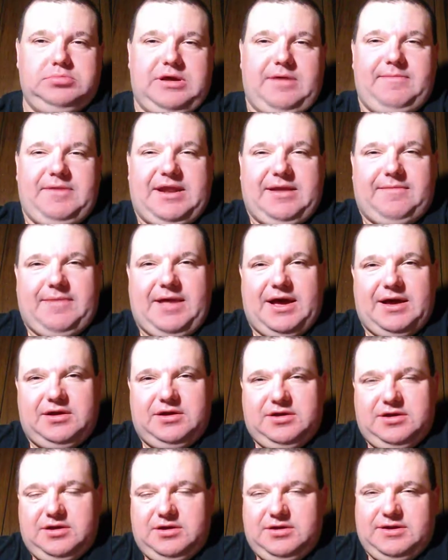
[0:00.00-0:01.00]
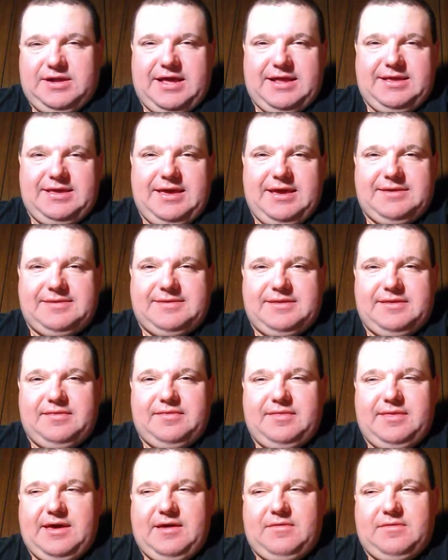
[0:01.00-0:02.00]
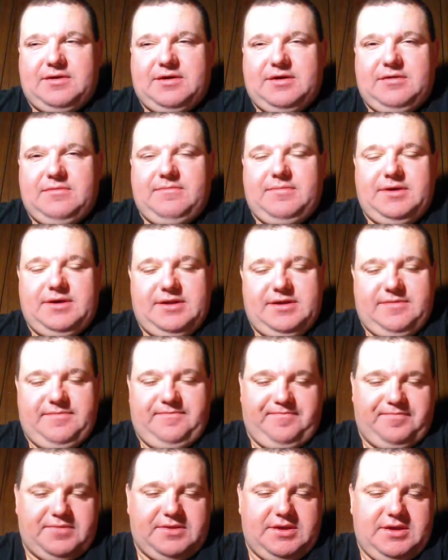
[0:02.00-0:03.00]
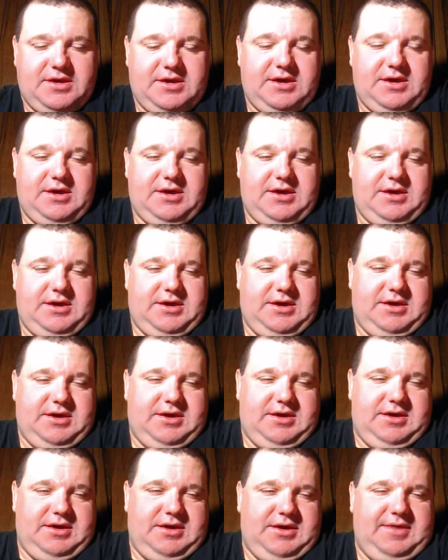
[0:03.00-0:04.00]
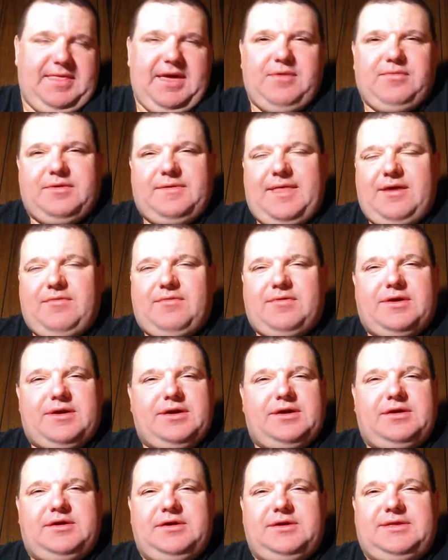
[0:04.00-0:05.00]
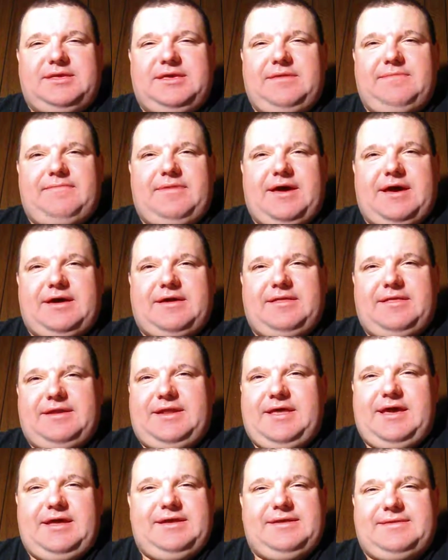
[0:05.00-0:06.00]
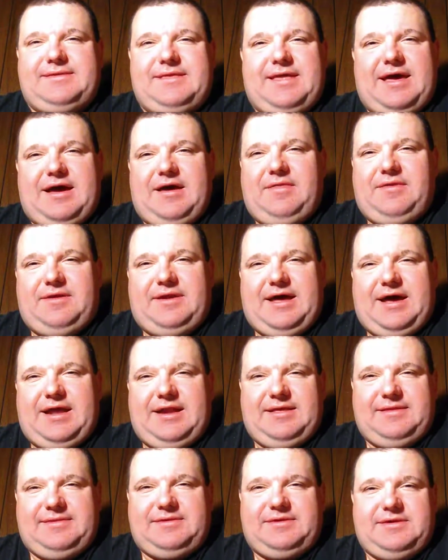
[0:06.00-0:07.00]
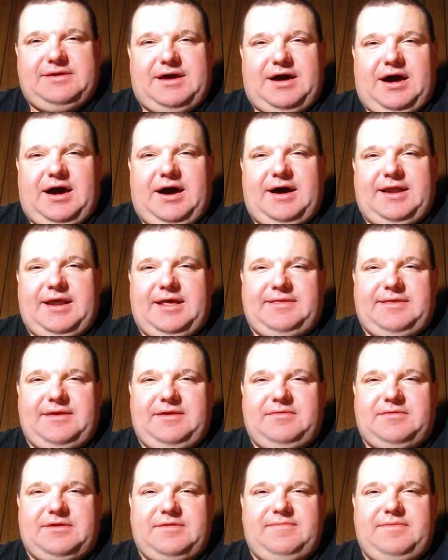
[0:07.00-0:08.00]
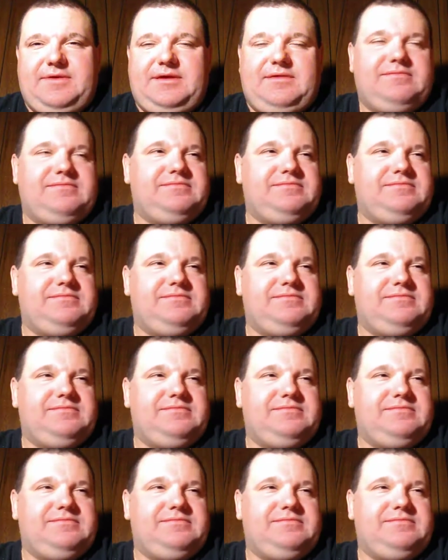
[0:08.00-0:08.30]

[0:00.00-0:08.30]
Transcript: I mean, I'm not good at guessing the outcome, but they were a good team back in the day. Just now, they're not as hot as they used to be.